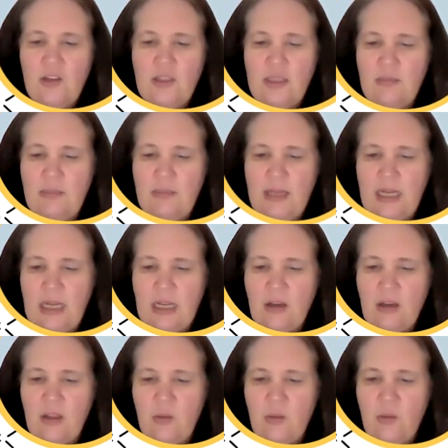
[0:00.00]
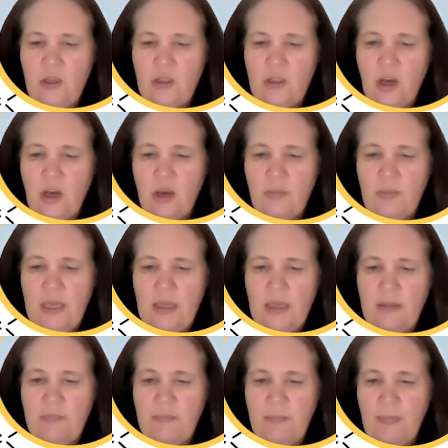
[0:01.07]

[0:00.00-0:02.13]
You simply click on the word copy.